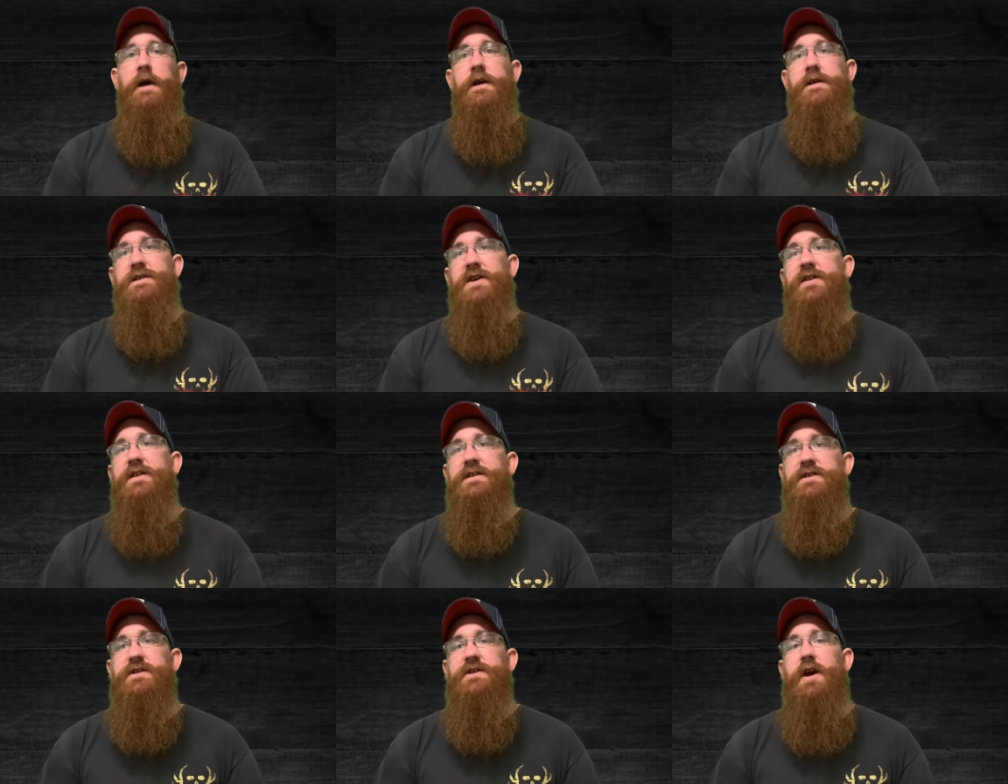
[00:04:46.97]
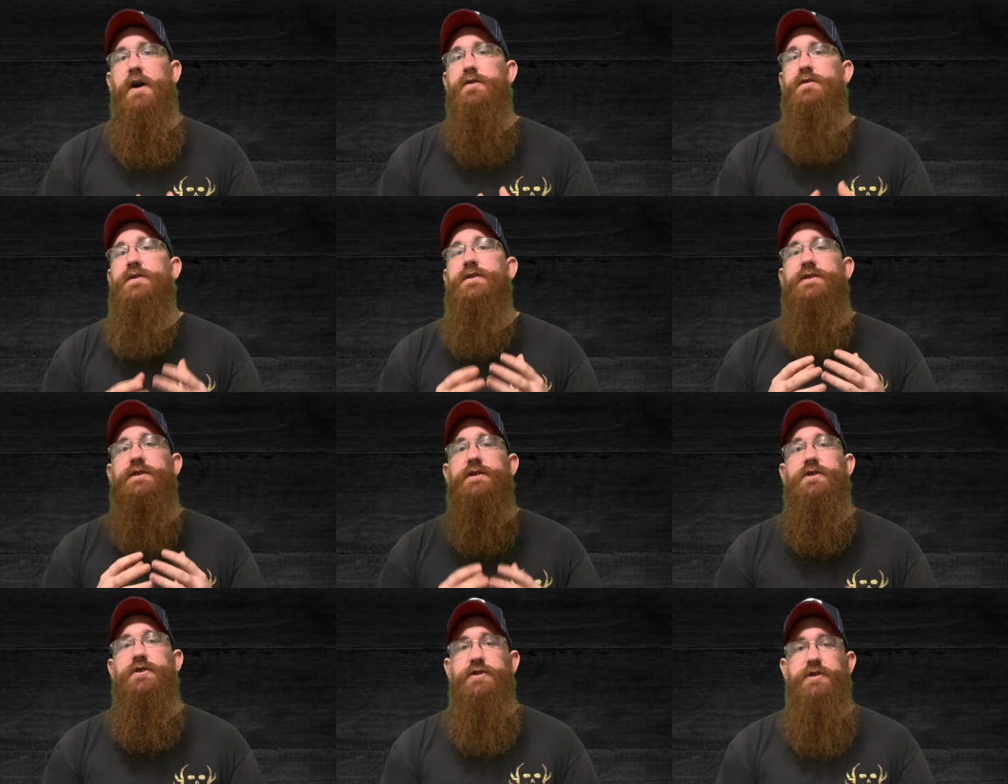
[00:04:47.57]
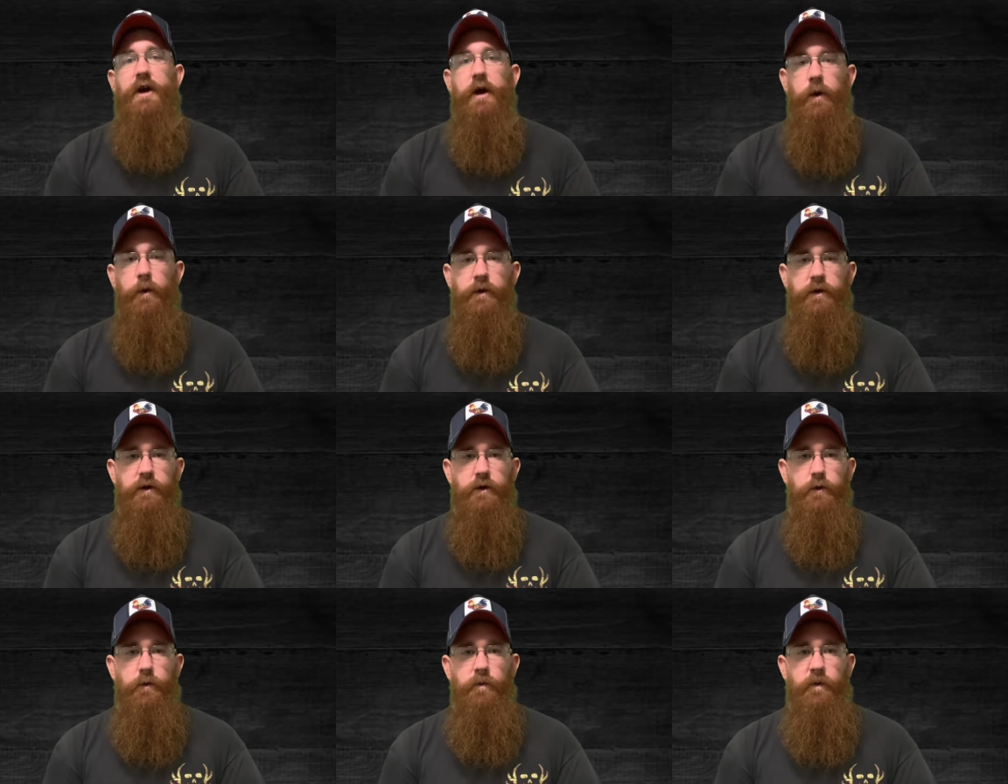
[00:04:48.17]
So this goes to show
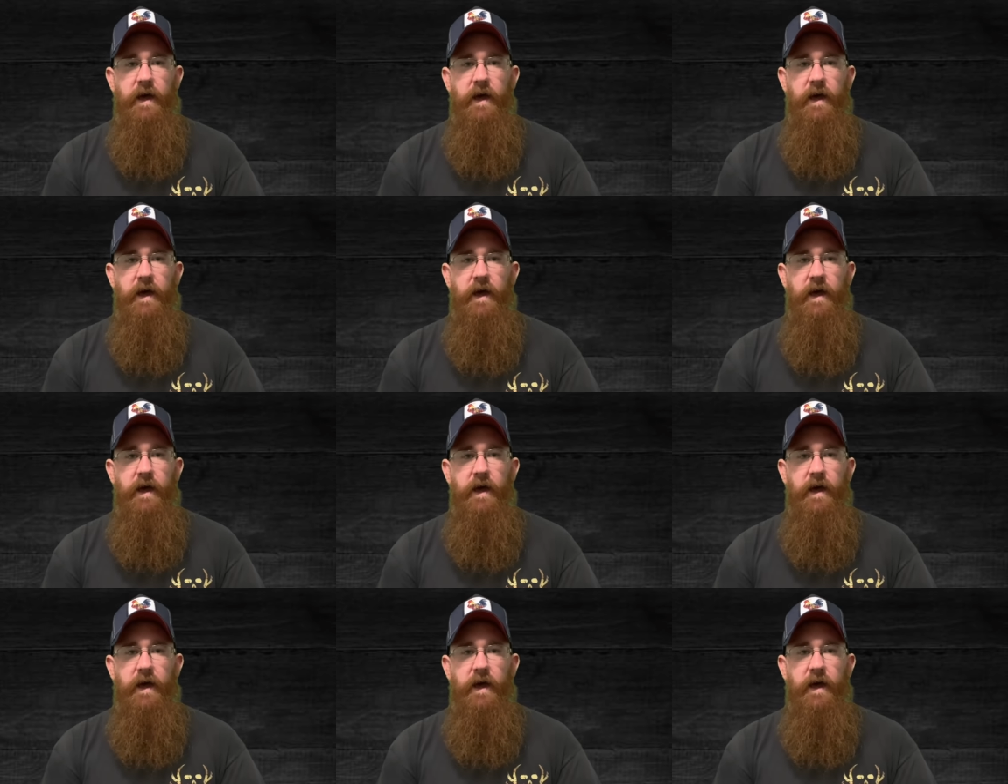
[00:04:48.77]
you